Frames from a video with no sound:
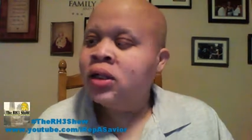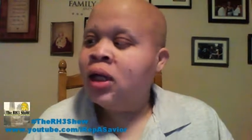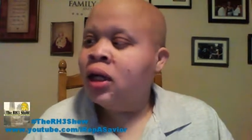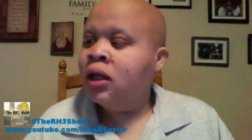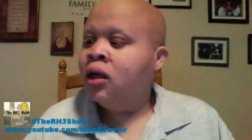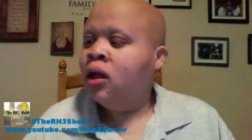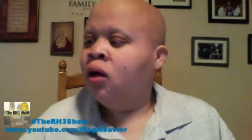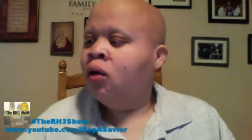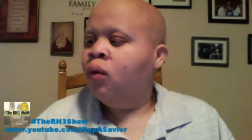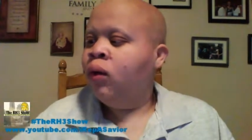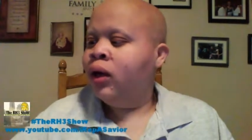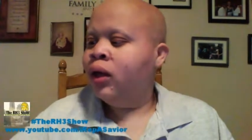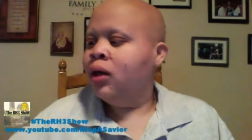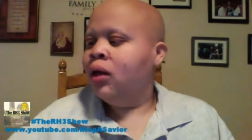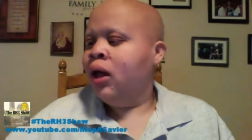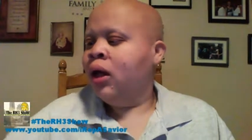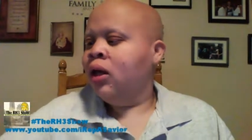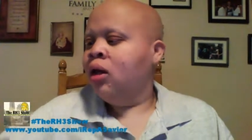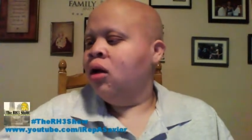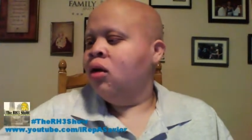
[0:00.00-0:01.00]
I know one,
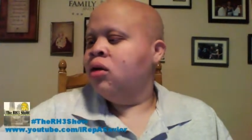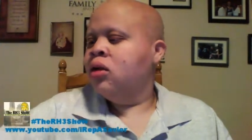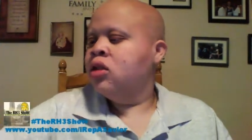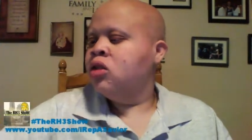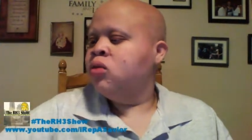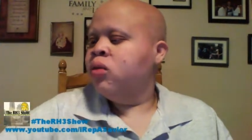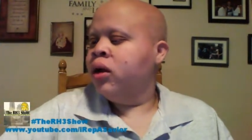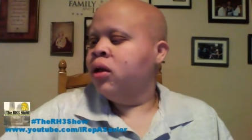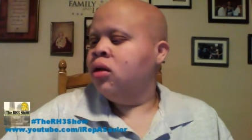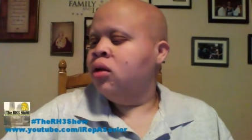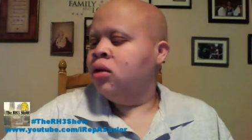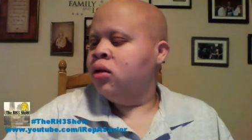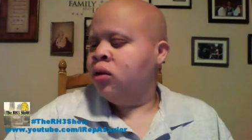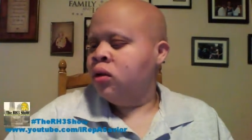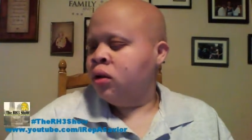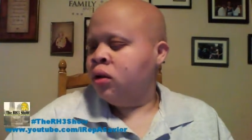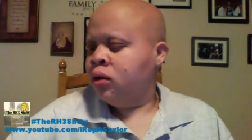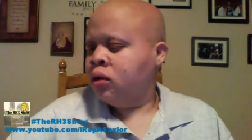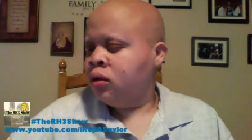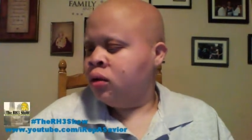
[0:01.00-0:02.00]
I know this one little
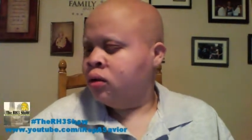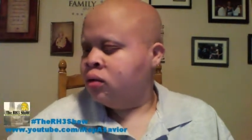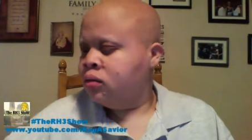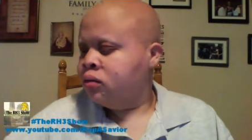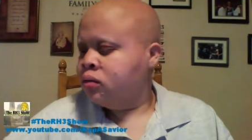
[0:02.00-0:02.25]
girl